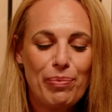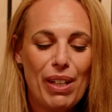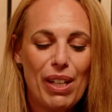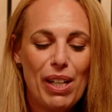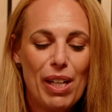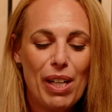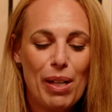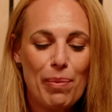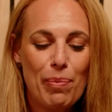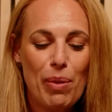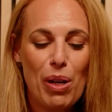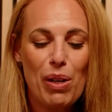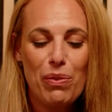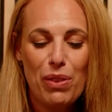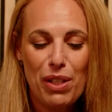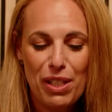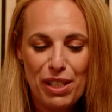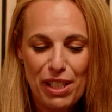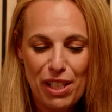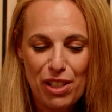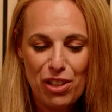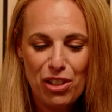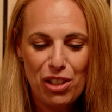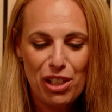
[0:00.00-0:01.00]
of the
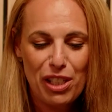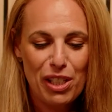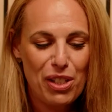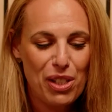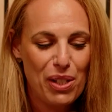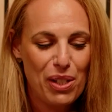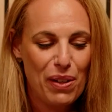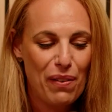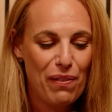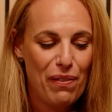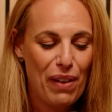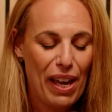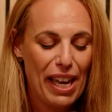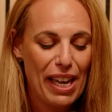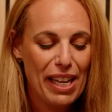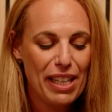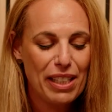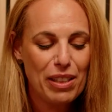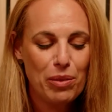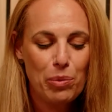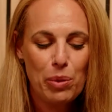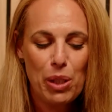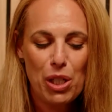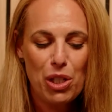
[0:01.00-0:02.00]
digital
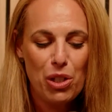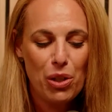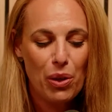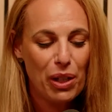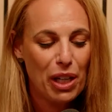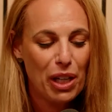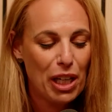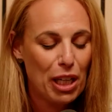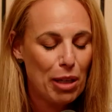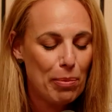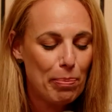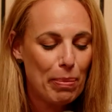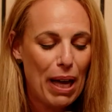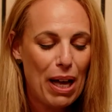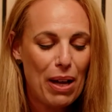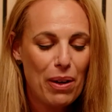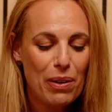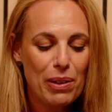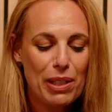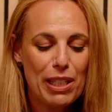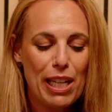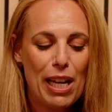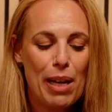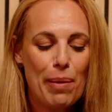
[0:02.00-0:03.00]
surveying we're talking
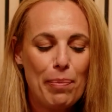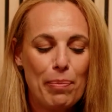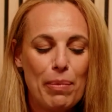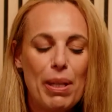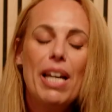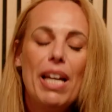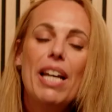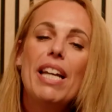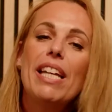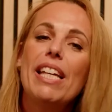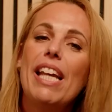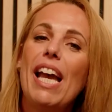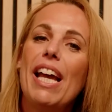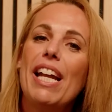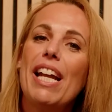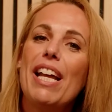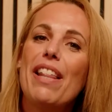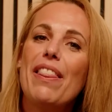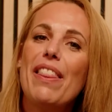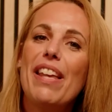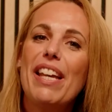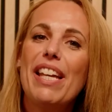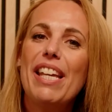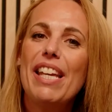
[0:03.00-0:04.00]
about. And I
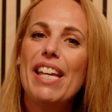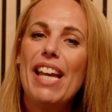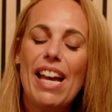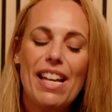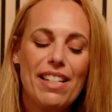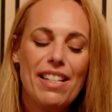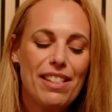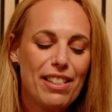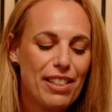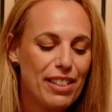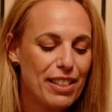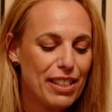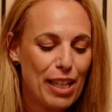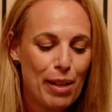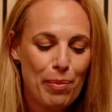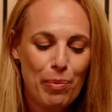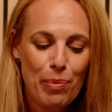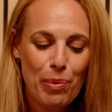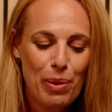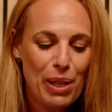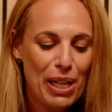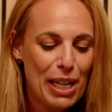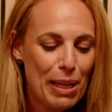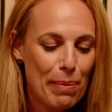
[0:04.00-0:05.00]
think he has
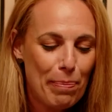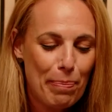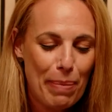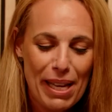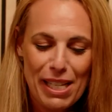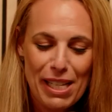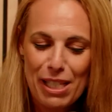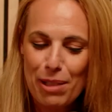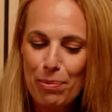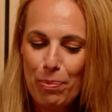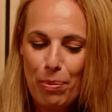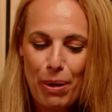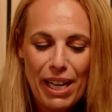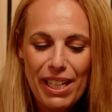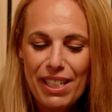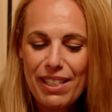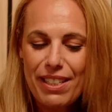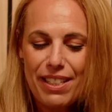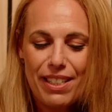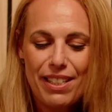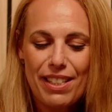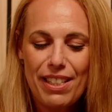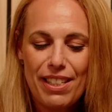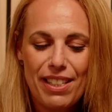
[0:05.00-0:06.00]
some really best
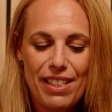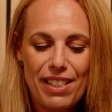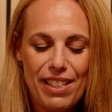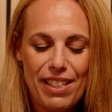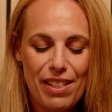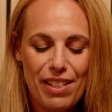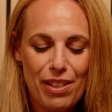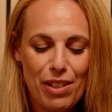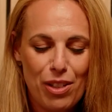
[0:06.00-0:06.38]
practices